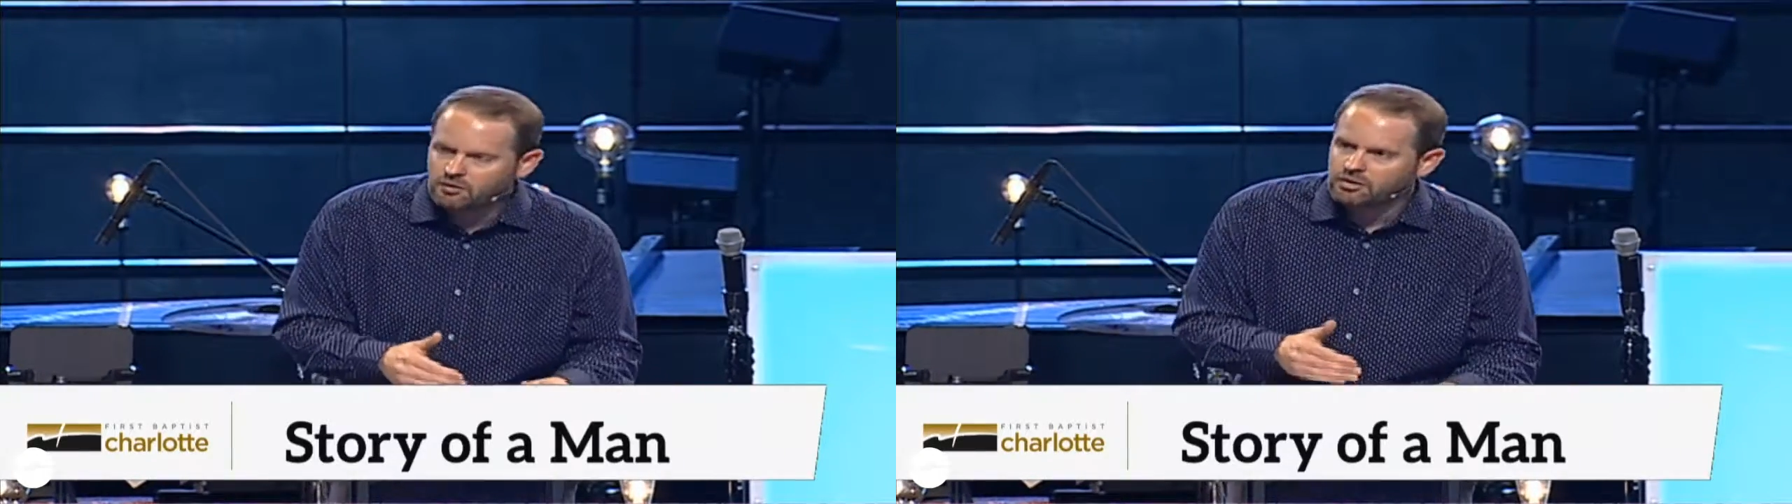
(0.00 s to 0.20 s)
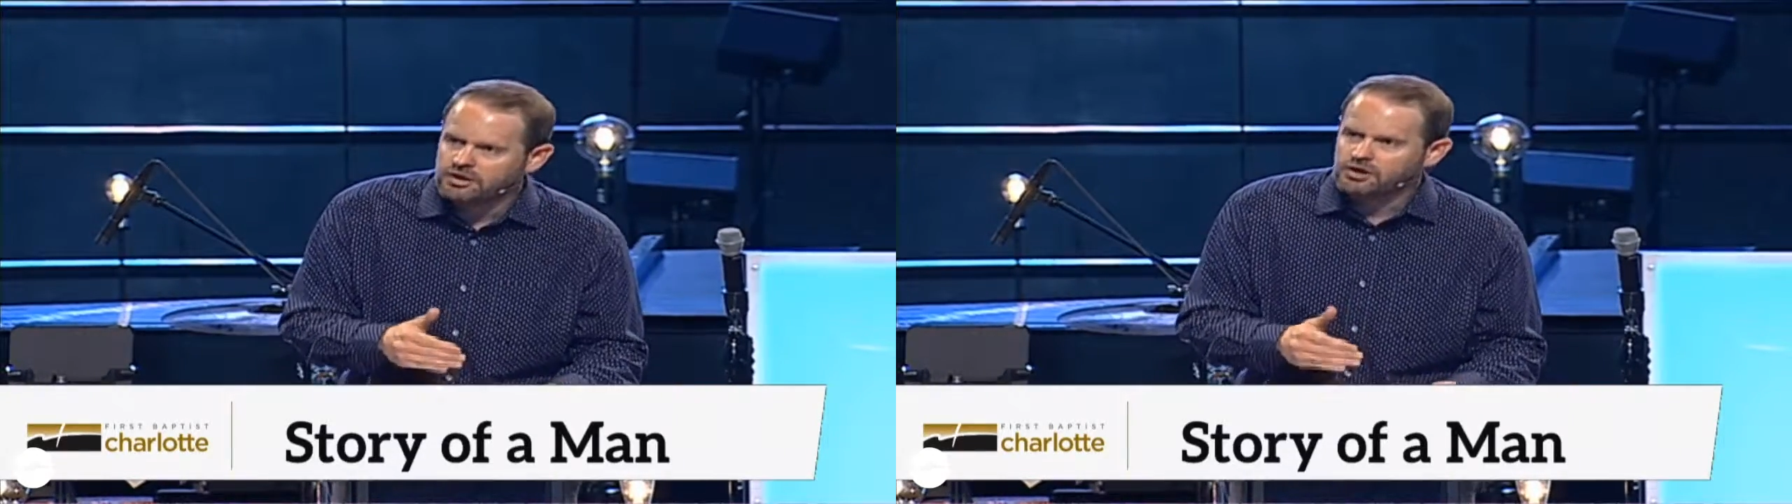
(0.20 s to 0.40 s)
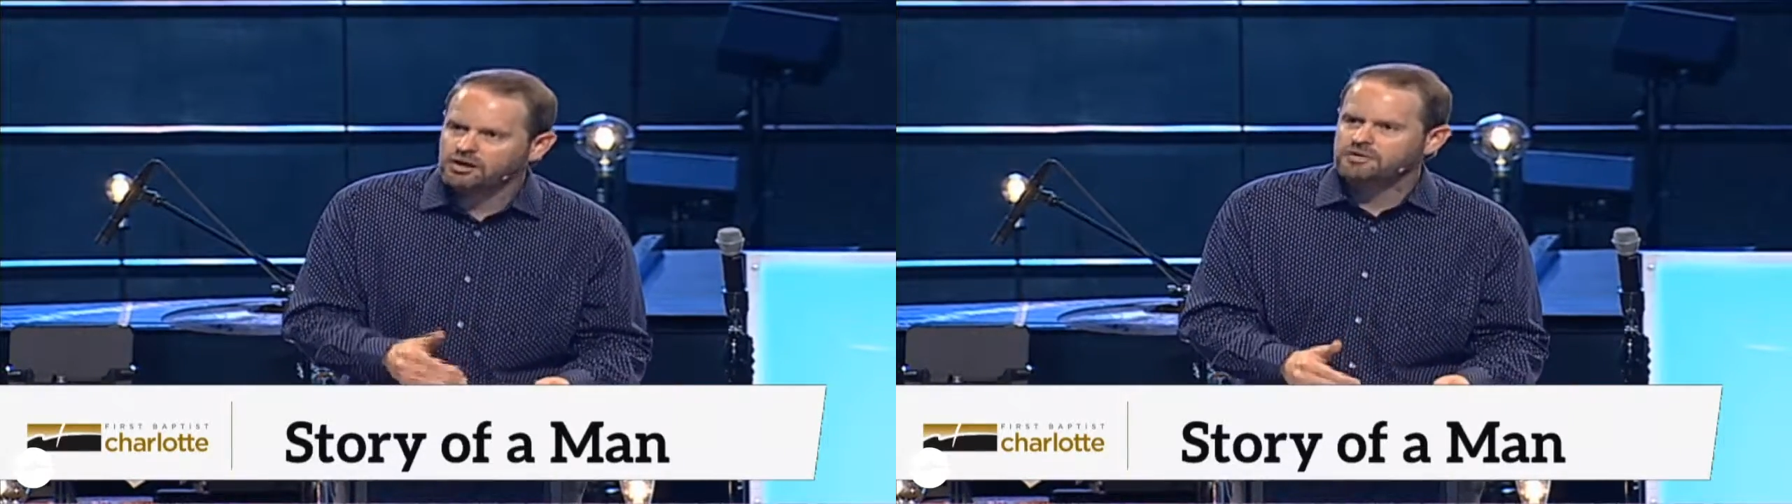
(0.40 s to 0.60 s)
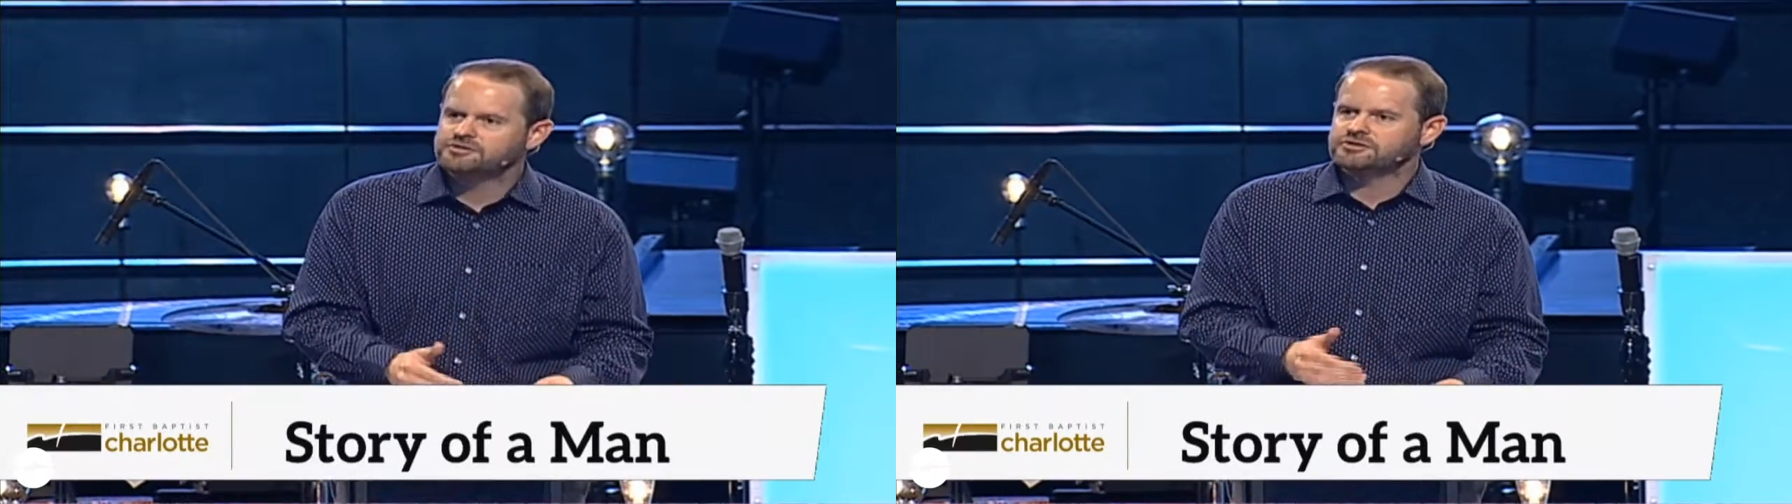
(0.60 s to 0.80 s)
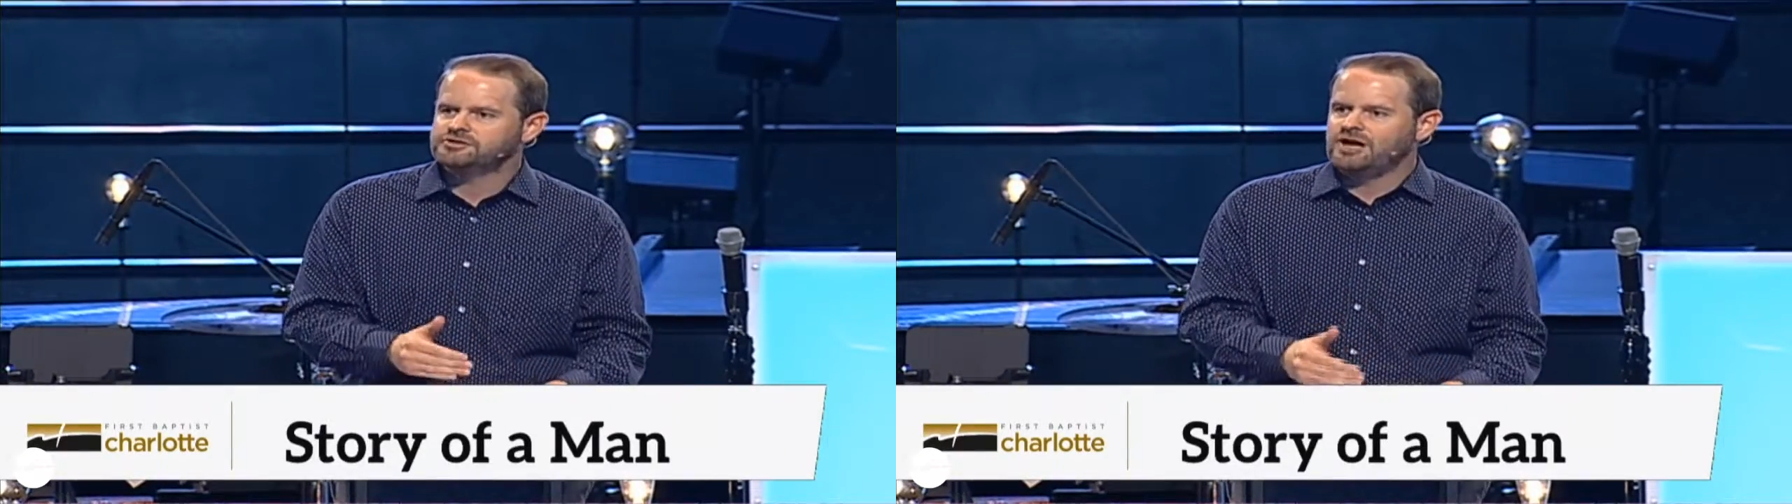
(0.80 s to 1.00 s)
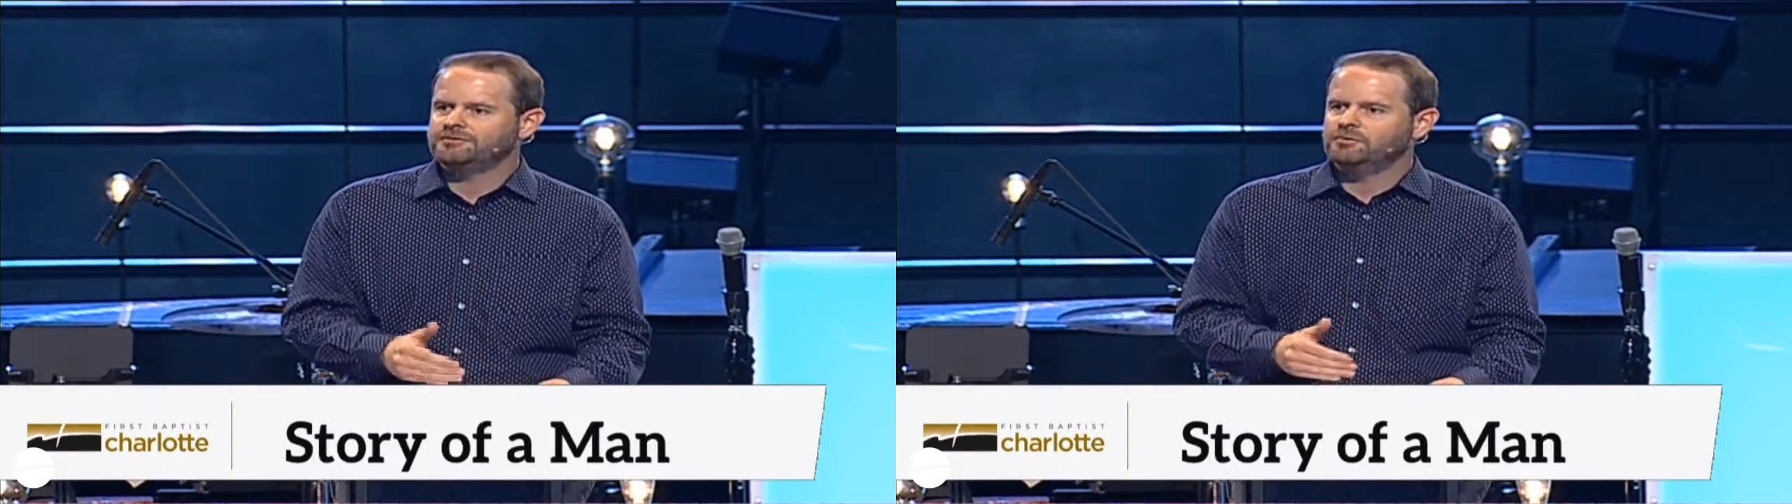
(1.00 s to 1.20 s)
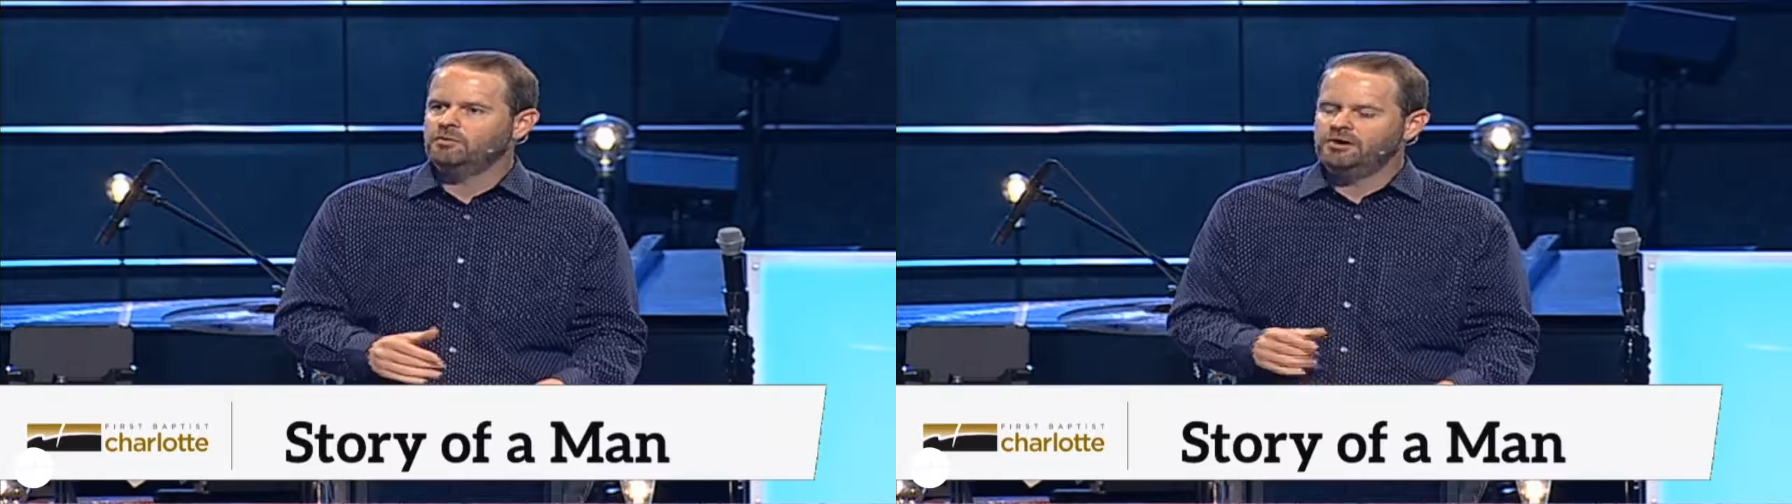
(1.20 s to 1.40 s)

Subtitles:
where he closes chapter